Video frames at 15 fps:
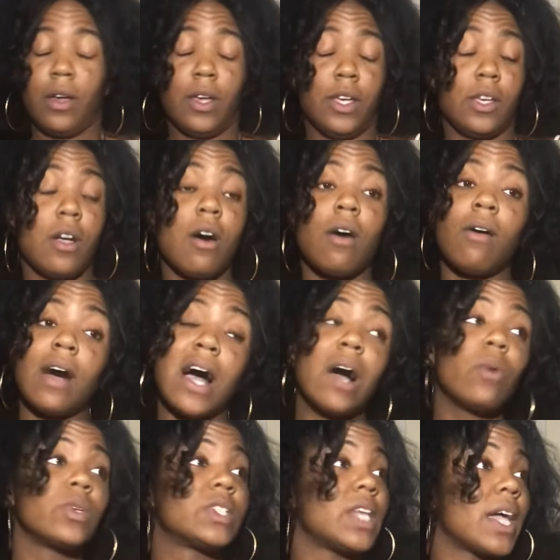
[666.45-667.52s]
y'all, I
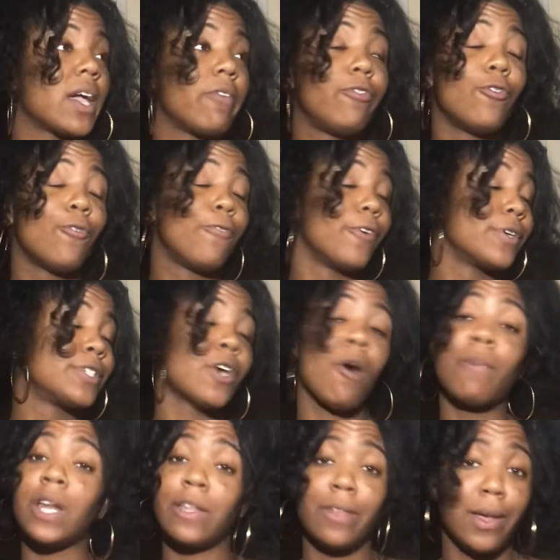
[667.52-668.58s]
was thankful for so
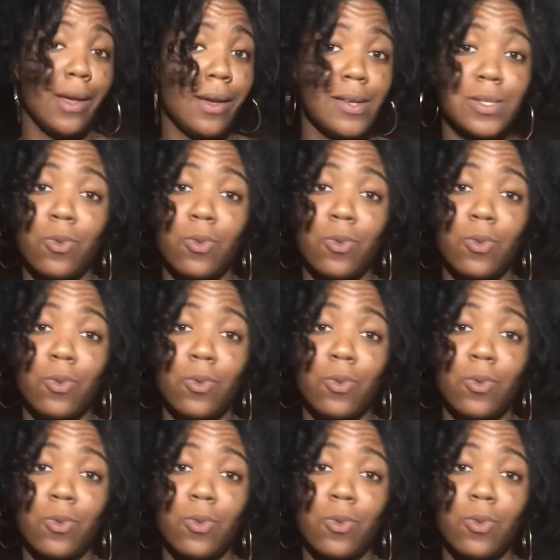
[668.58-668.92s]
many things.